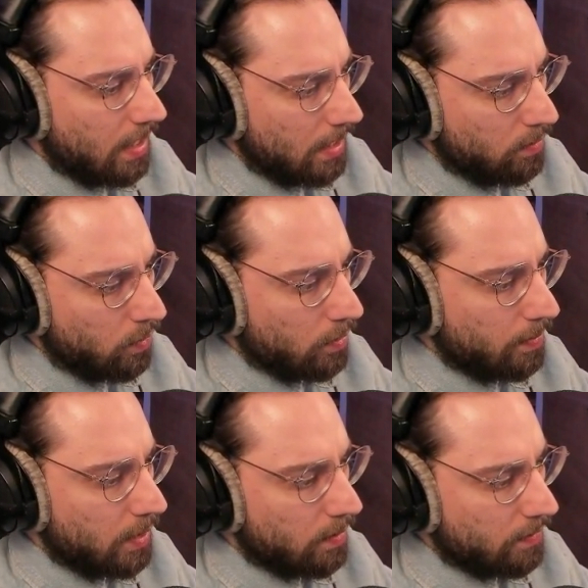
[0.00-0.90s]
then will
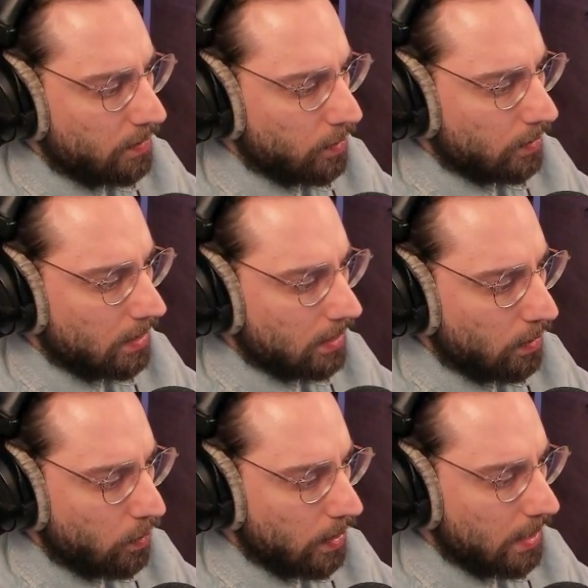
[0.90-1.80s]
be reviewed in
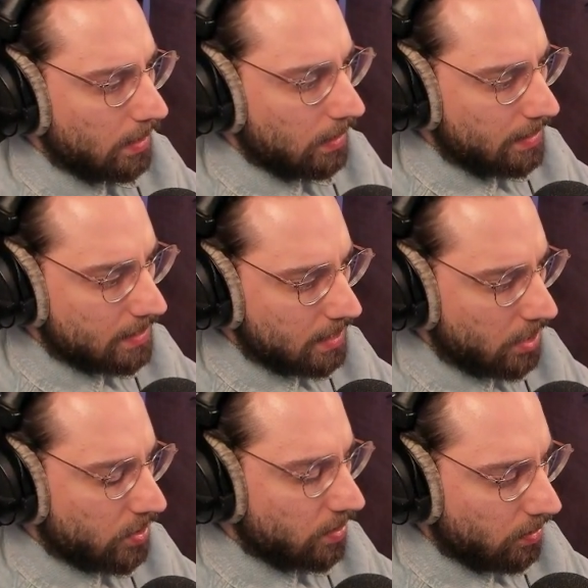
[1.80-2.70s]
the weekly
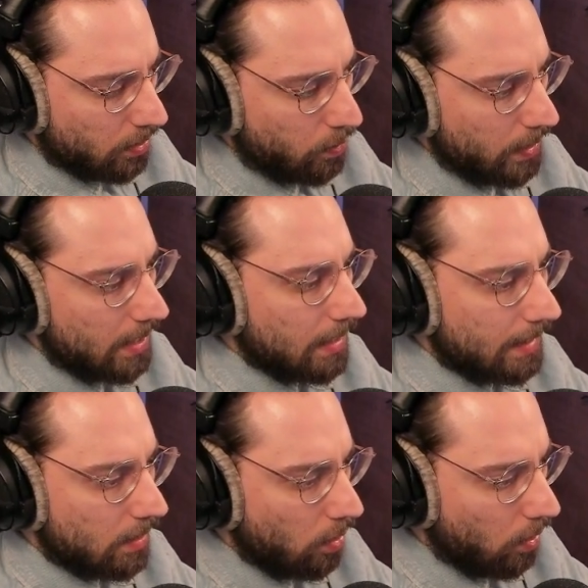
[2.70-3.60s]
session or the
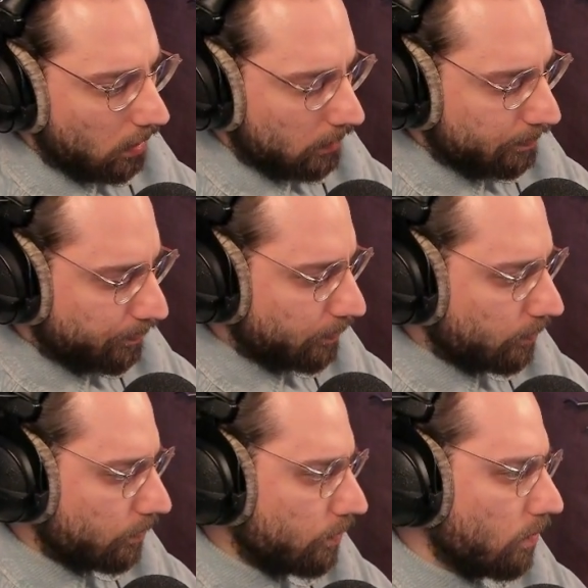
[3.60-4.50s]
weekly call.
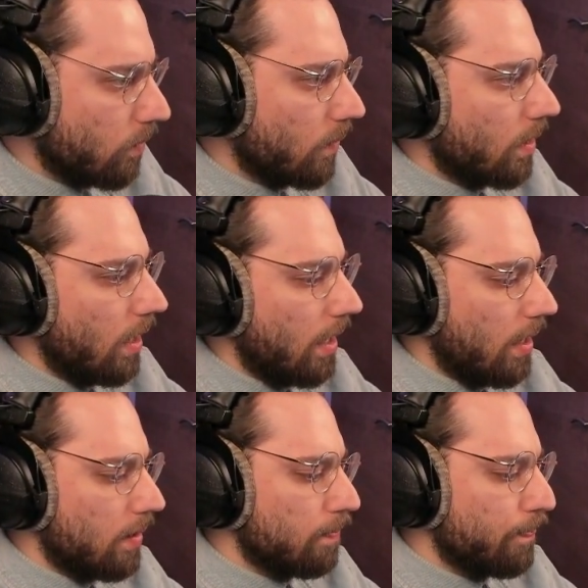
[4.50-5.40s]

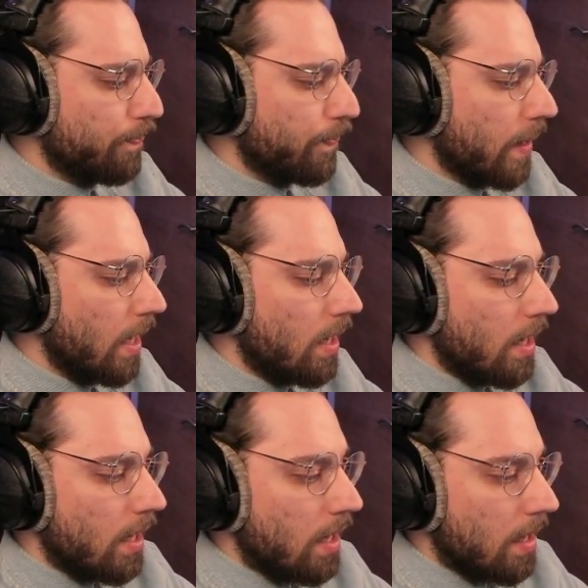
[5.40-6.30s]

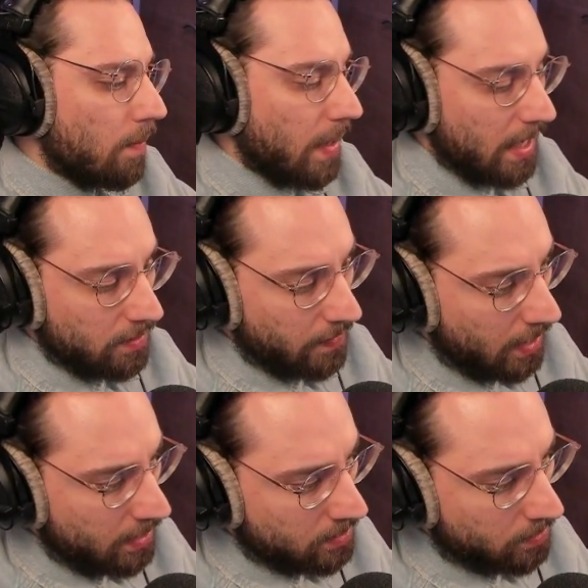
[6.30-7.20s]
My
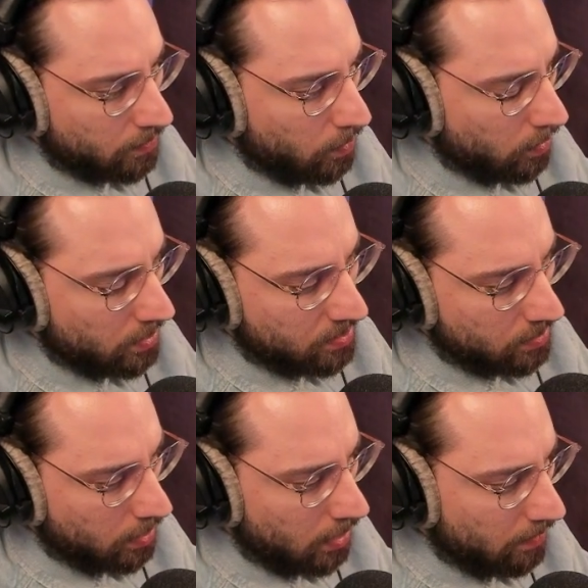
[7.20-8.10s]
advice, of
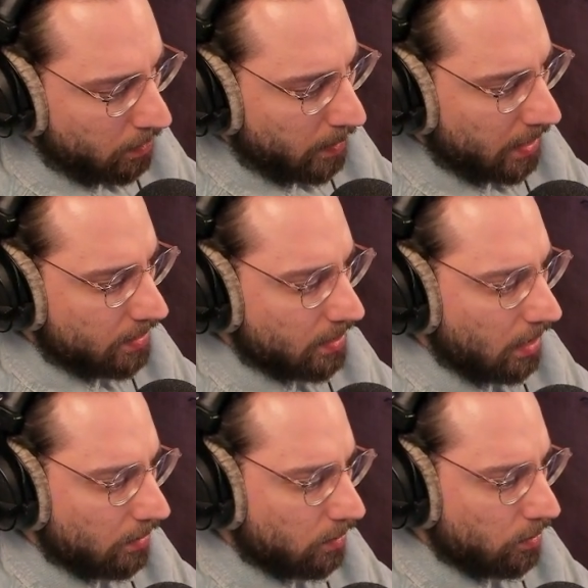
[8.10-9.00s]
course, everybody's
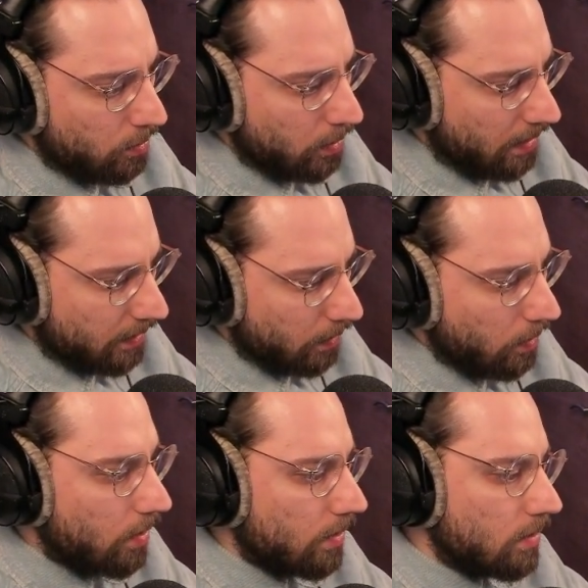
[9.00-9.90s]
allowed to do whatever they
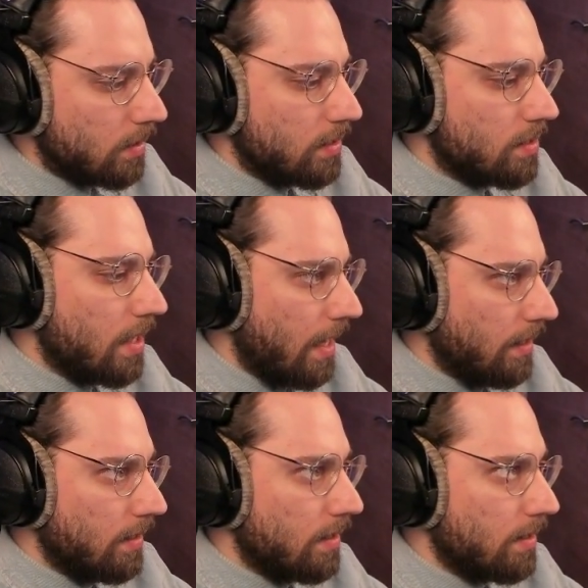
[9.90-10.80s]
want, is
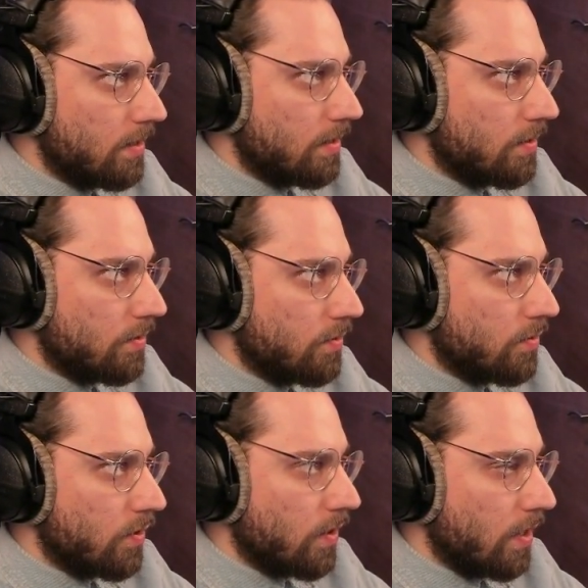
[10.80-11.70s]
hand
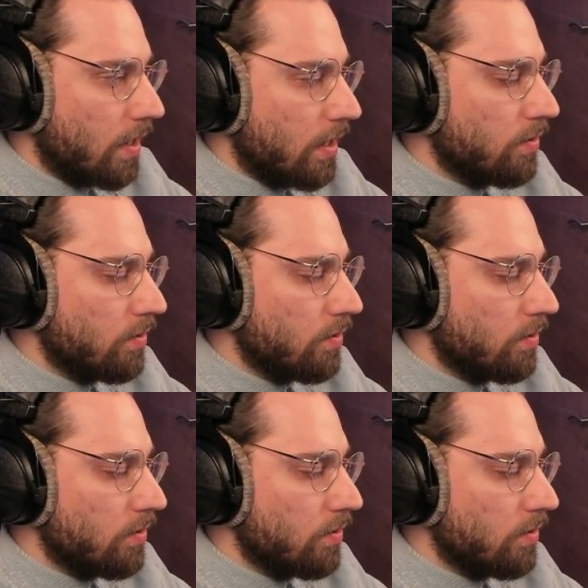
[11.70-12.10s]
your